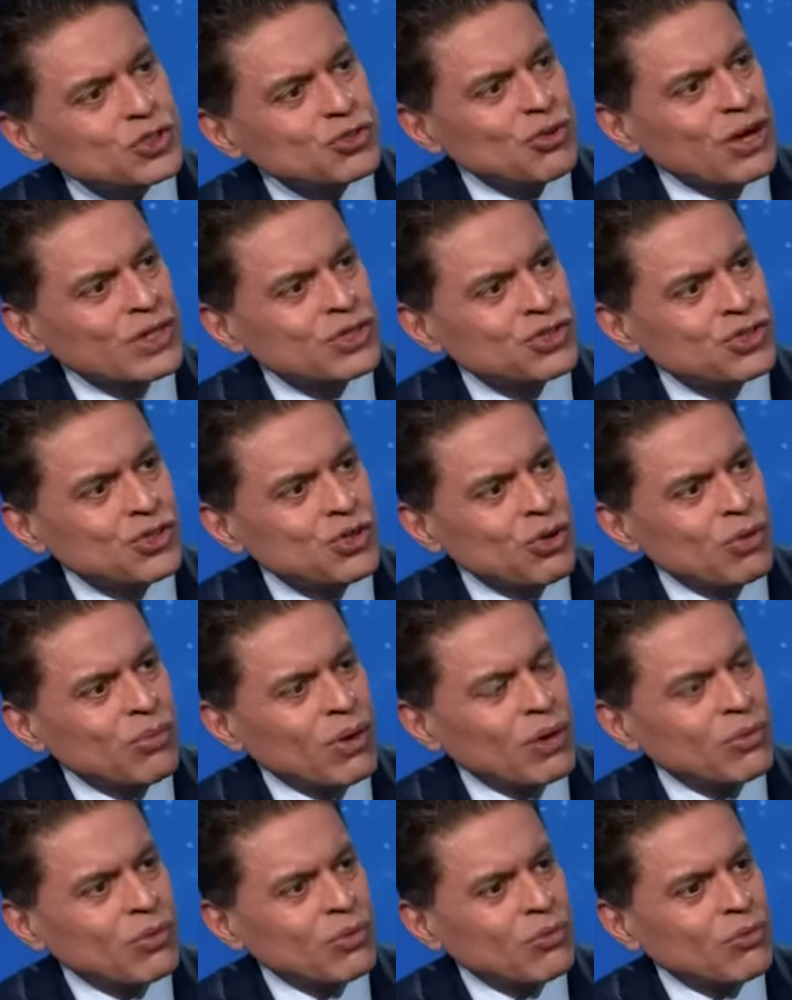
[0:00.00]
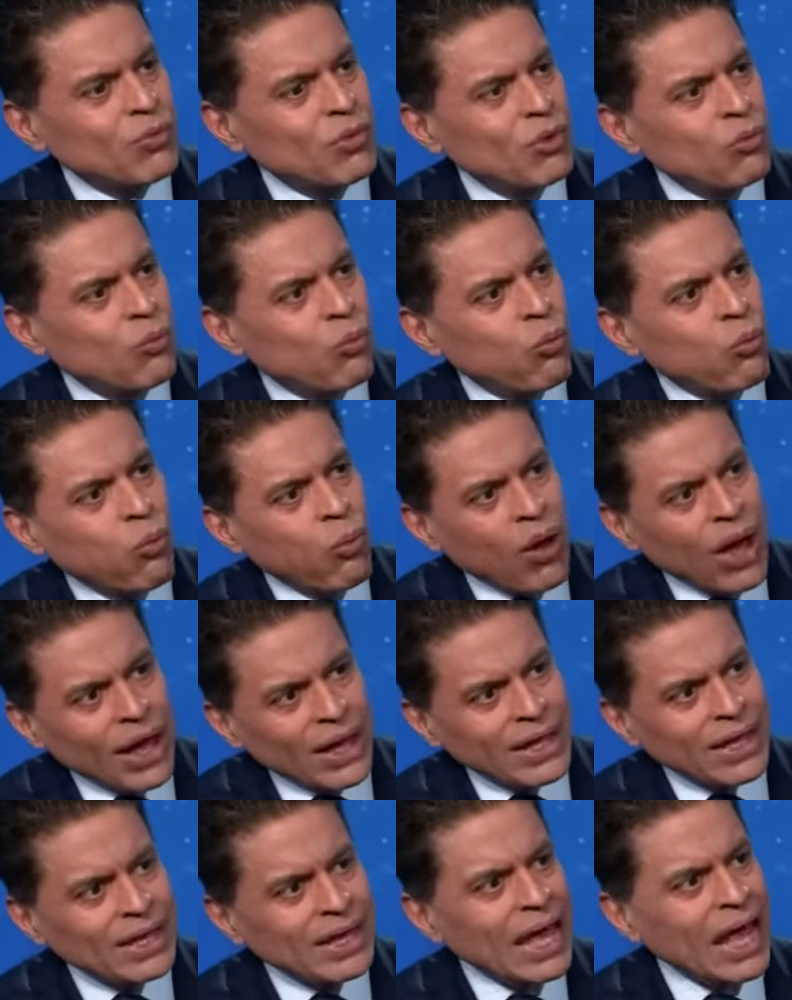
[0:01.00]
strikes you about why
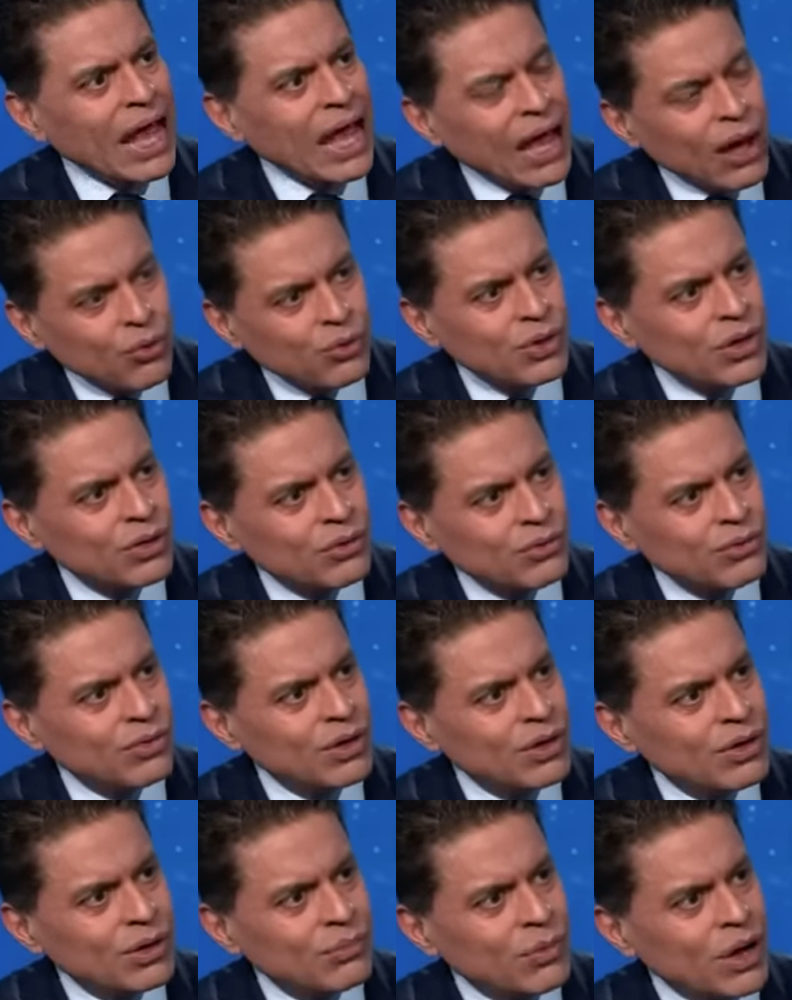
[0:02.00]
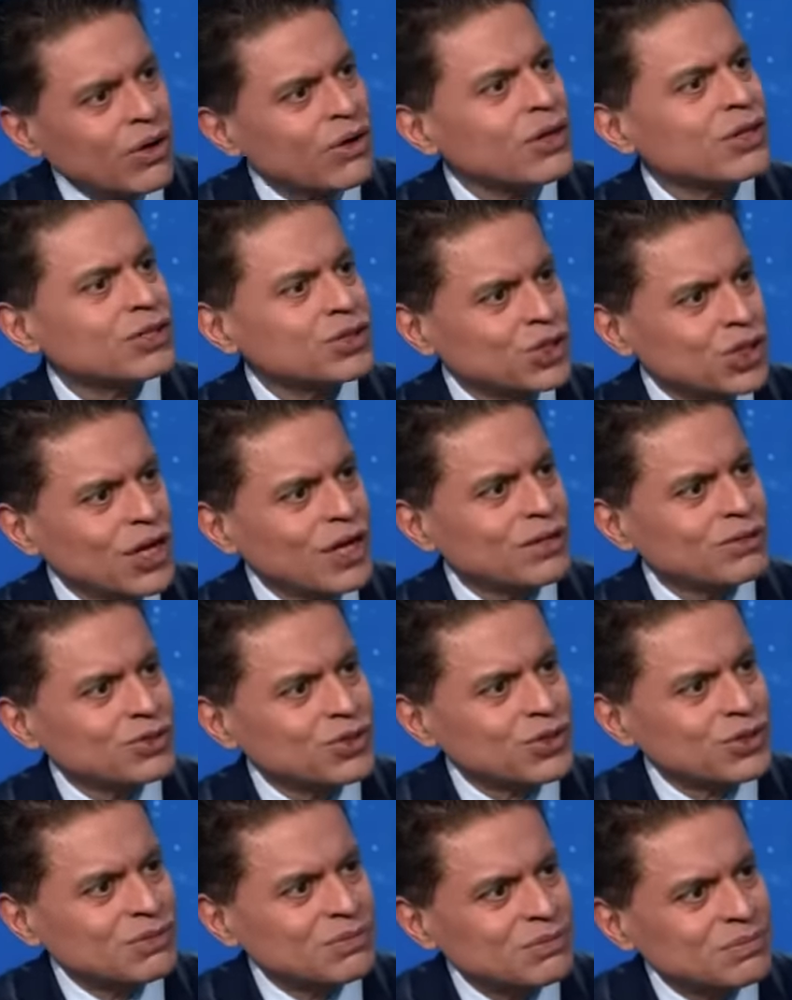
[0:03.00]
and how did America change?